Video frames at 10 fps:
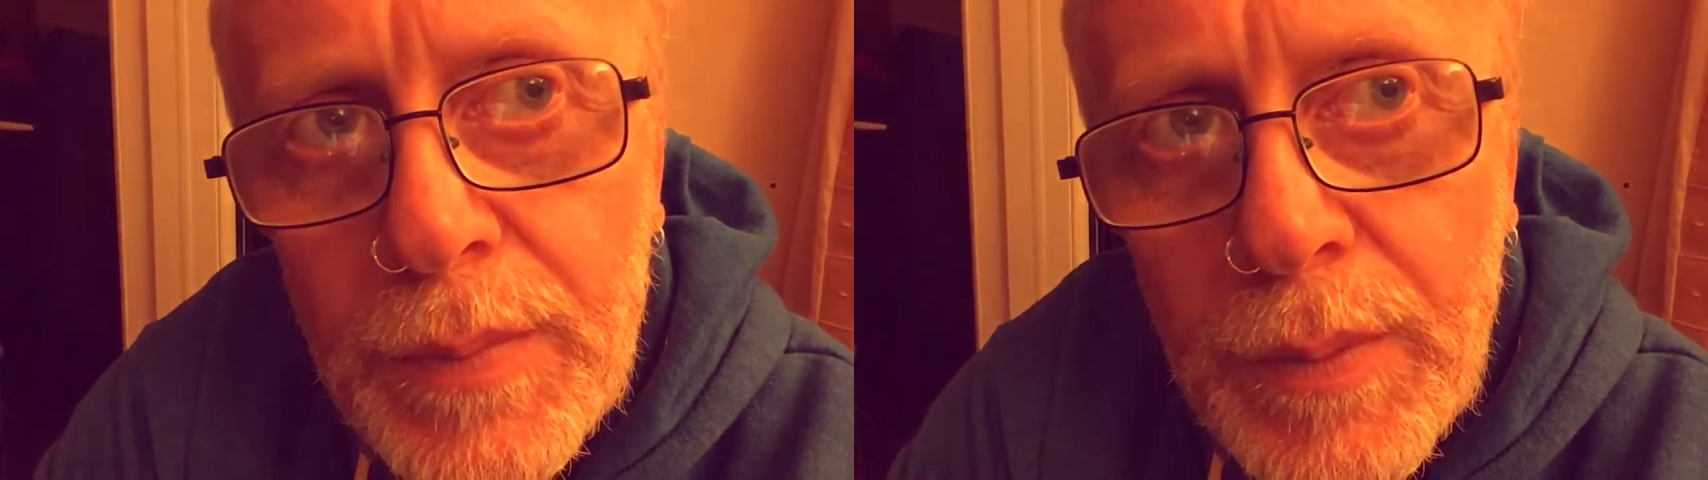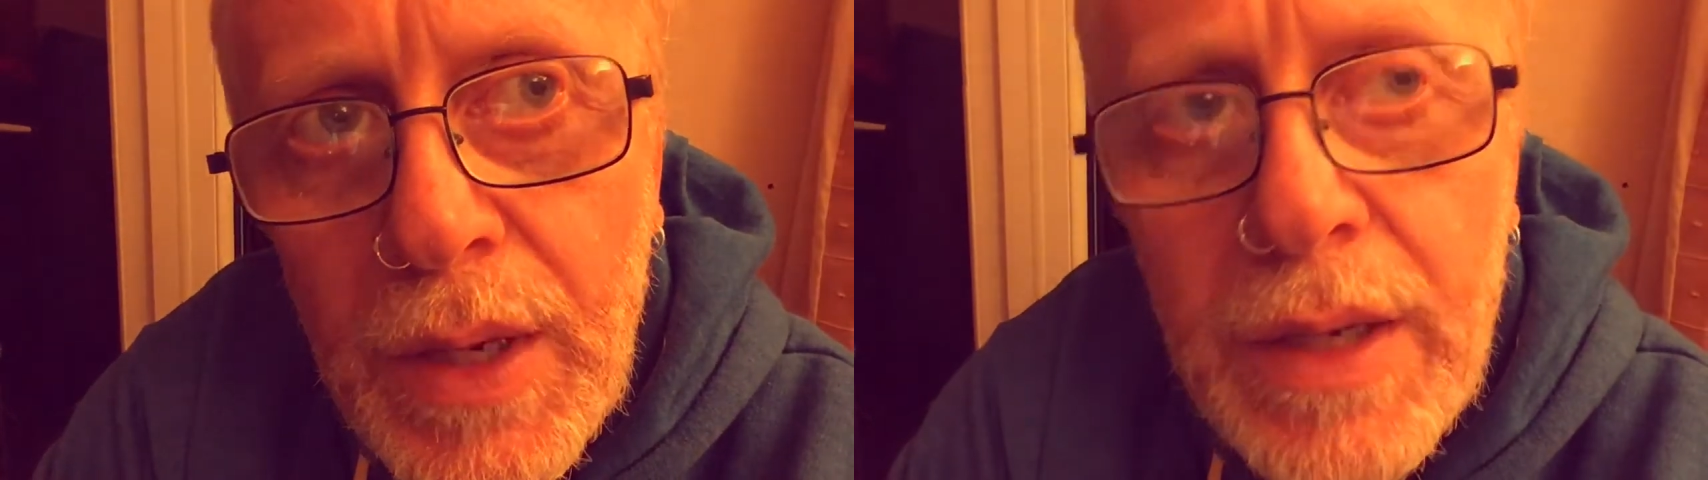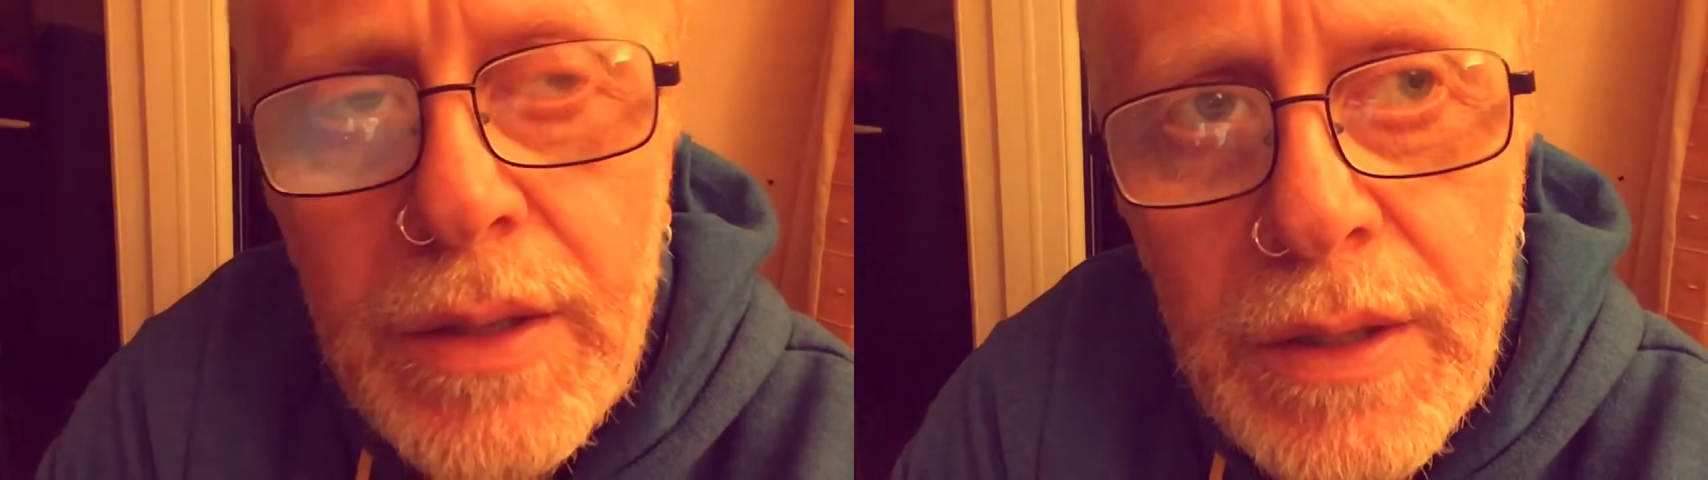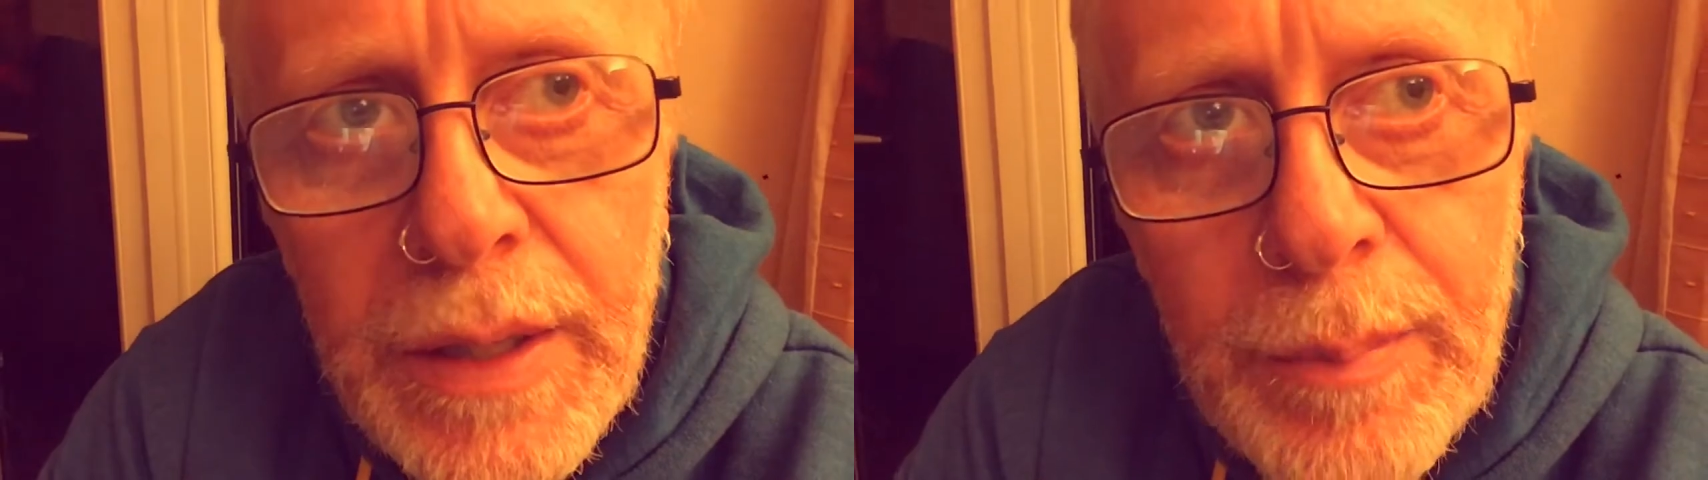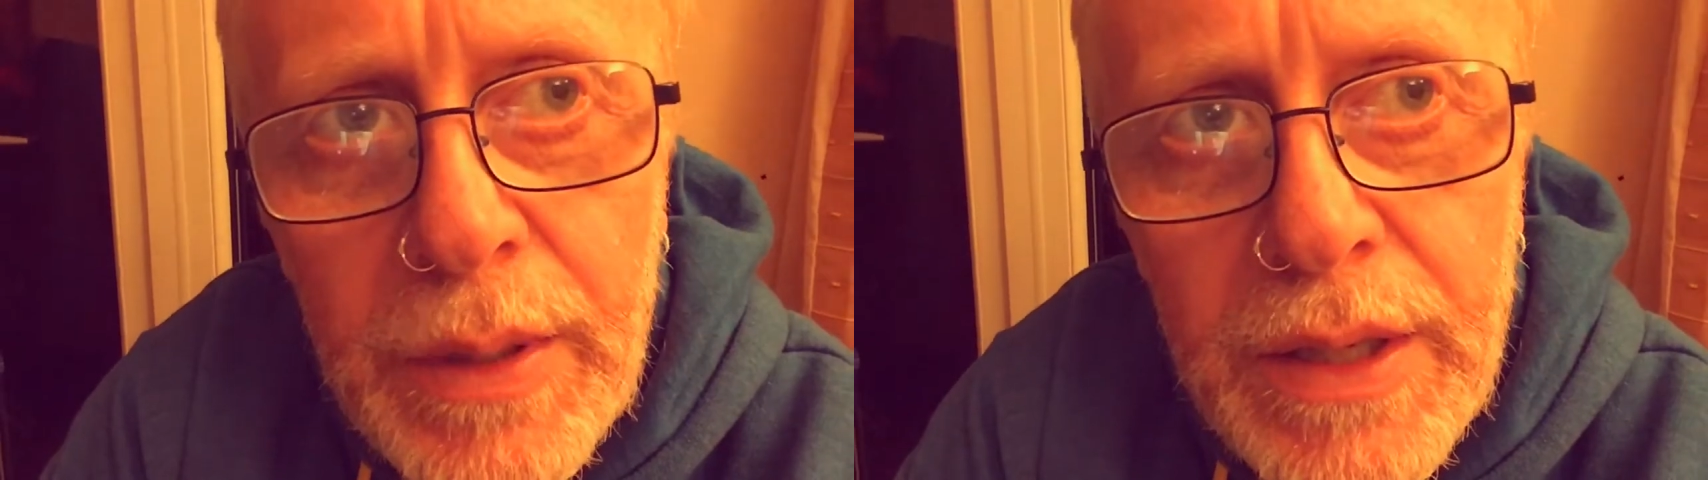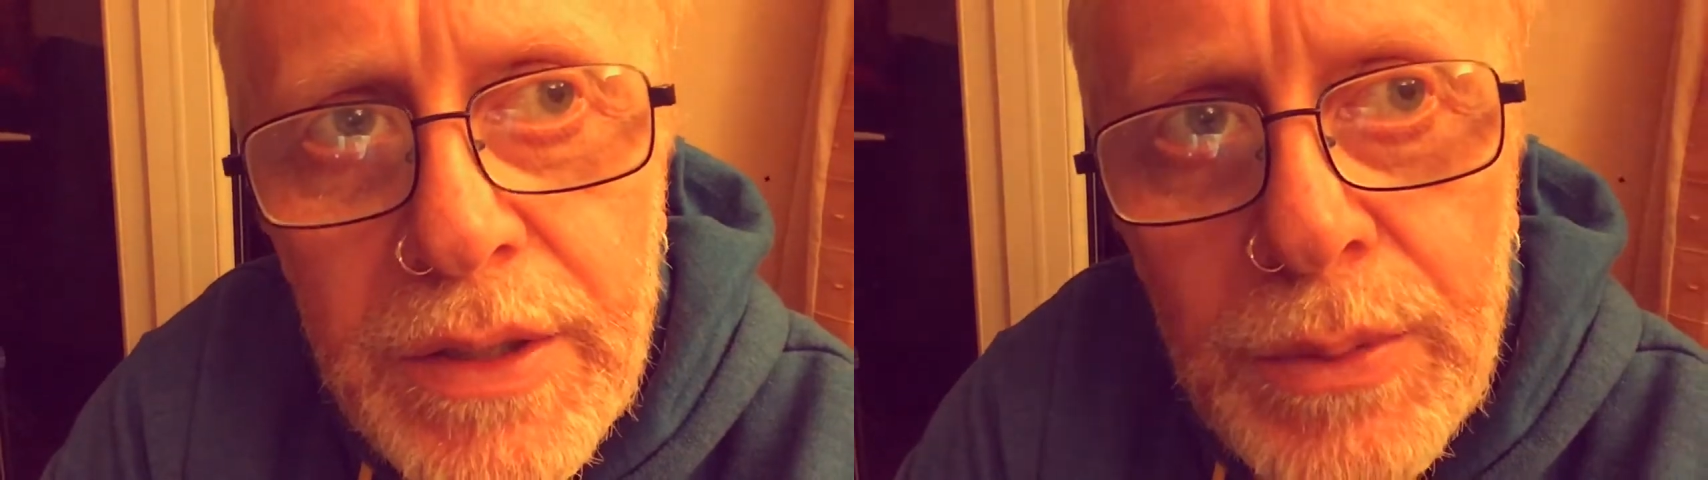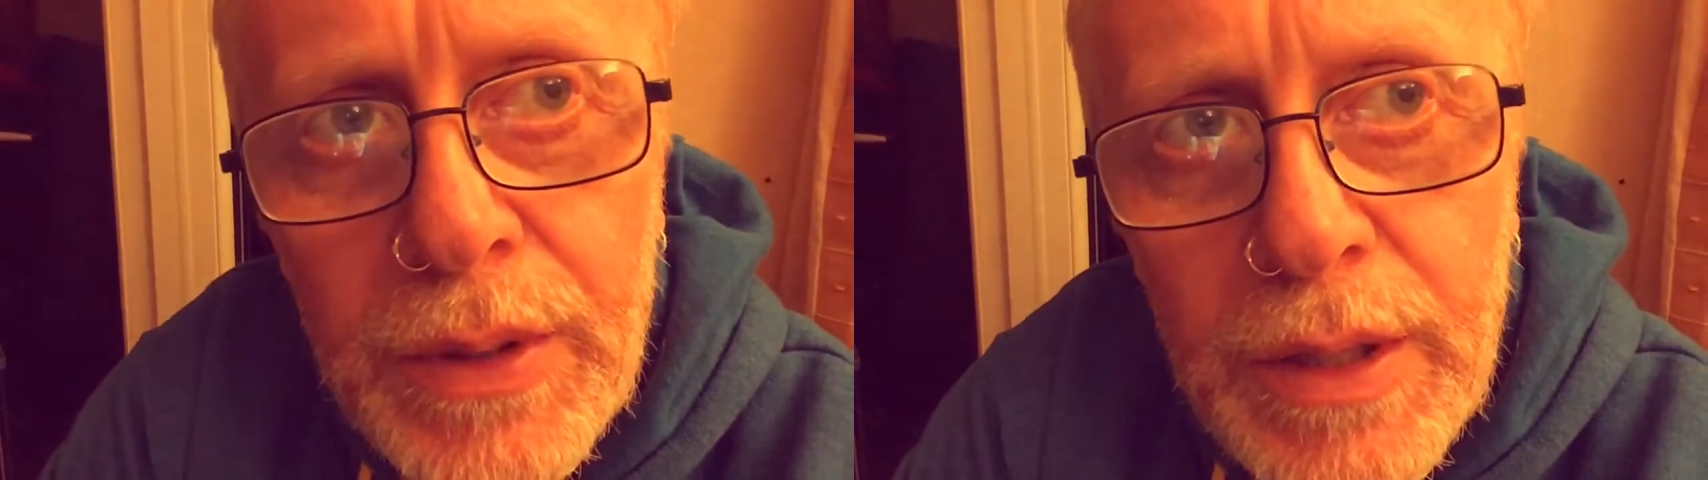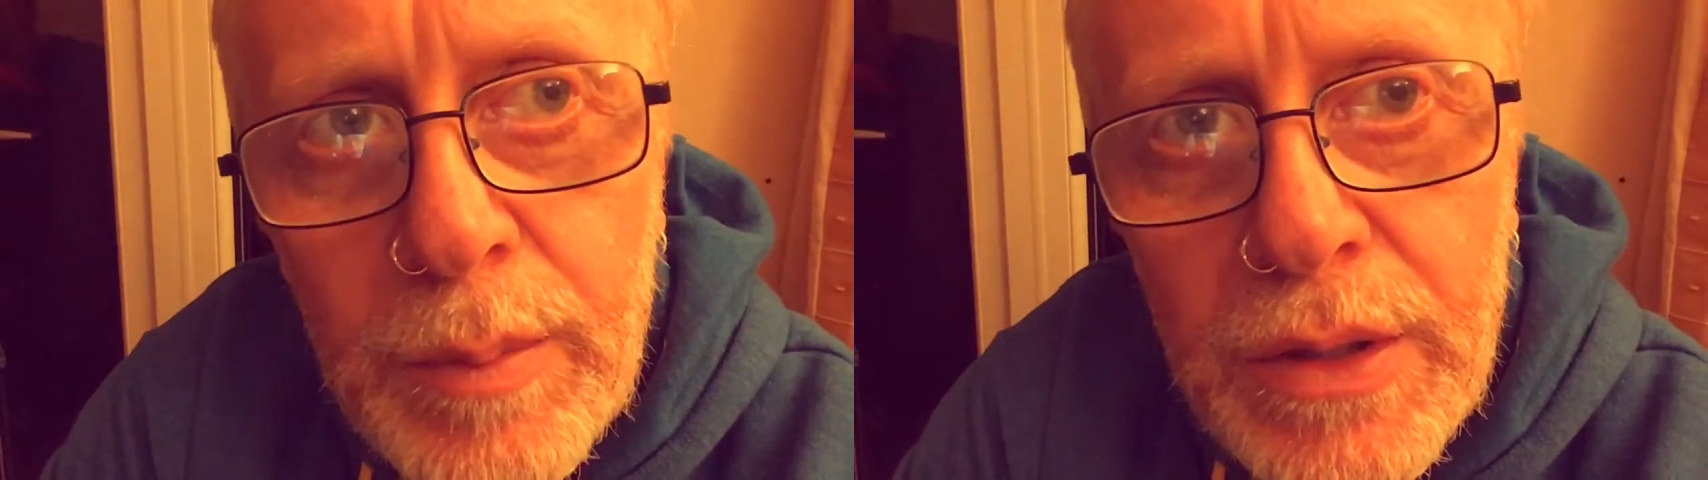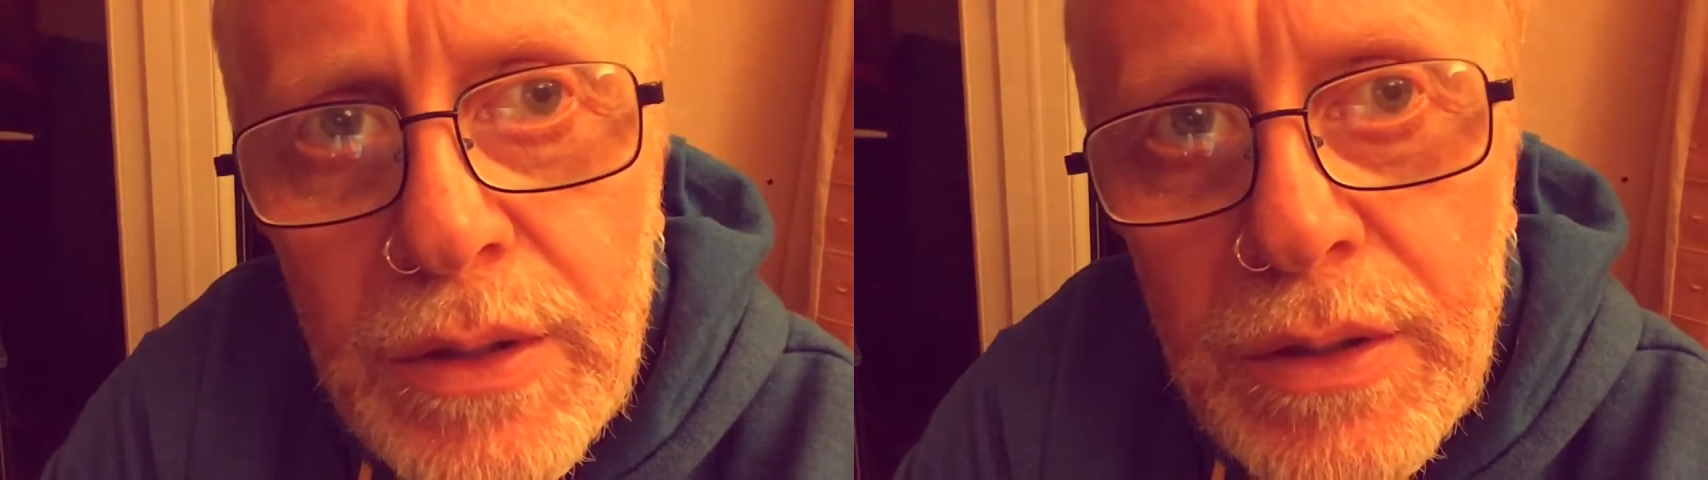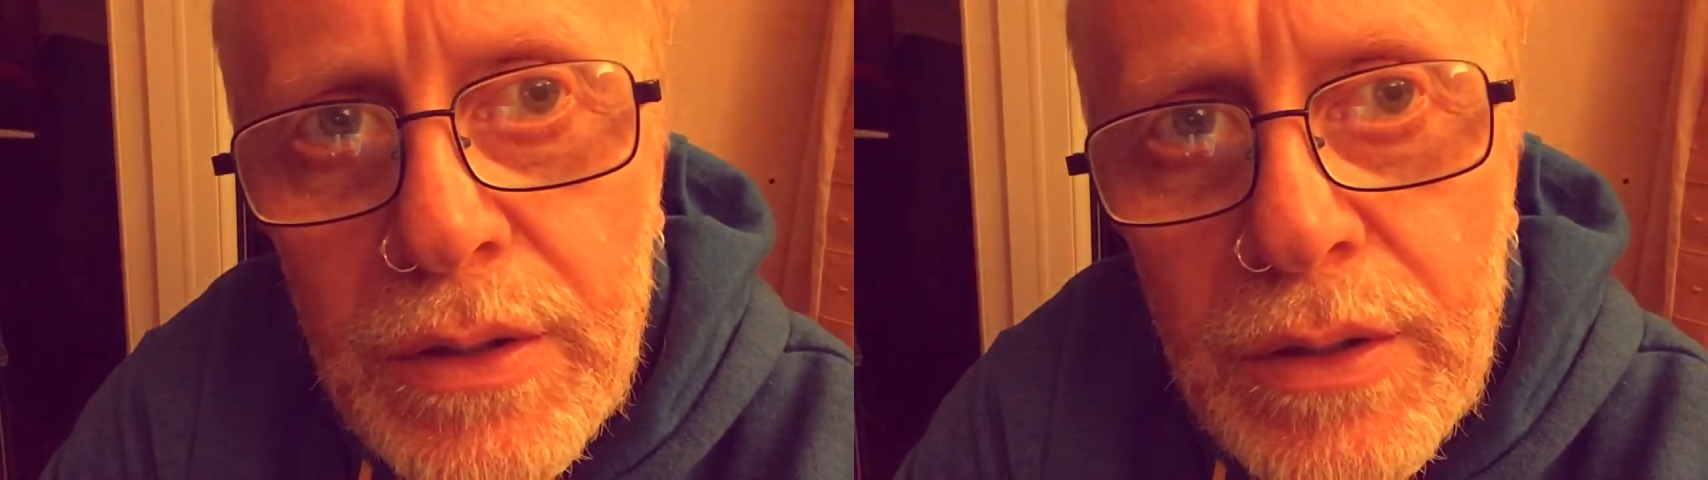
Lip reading: had her lip pierced with him, and